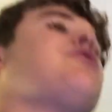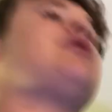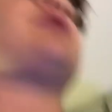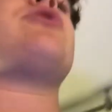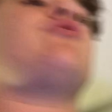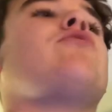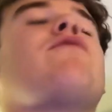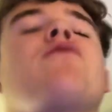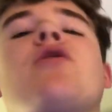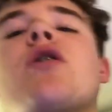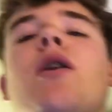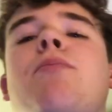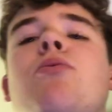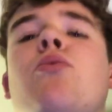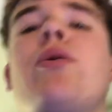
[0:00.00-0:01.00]
they do for a
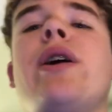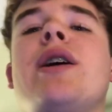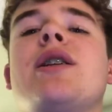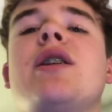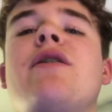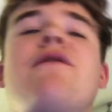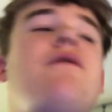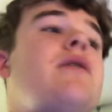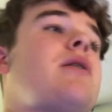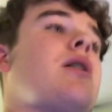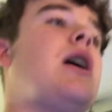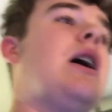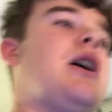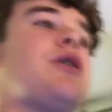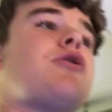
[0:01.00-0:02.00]
couple weeks, and if
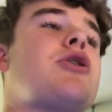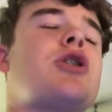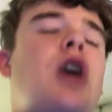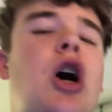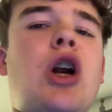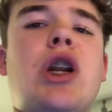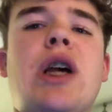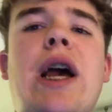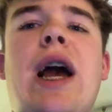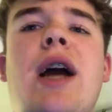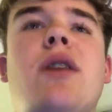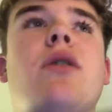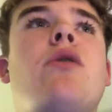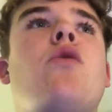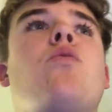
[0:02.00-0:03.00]
they're starting to
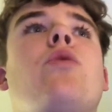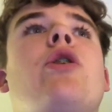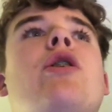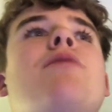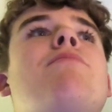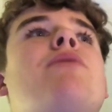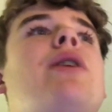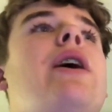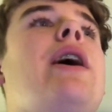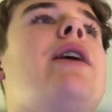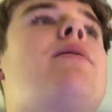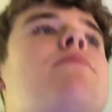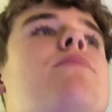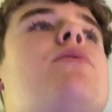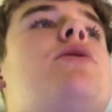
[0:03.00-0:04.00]
act a little weird, I'm going to
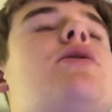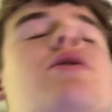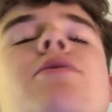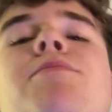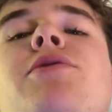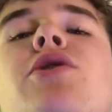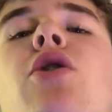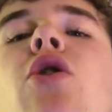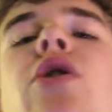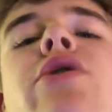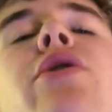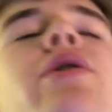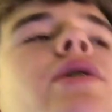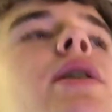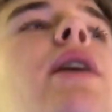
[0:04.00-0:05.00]
add them some salt
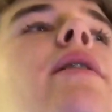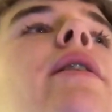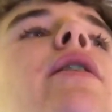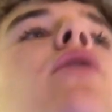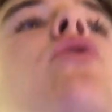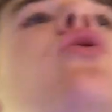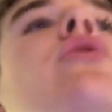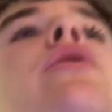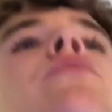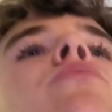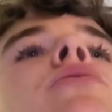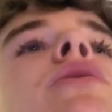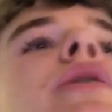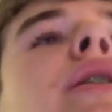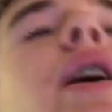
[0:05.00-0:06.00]
into the 10-gallon, and
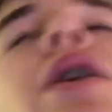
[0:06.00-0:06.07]
we'll see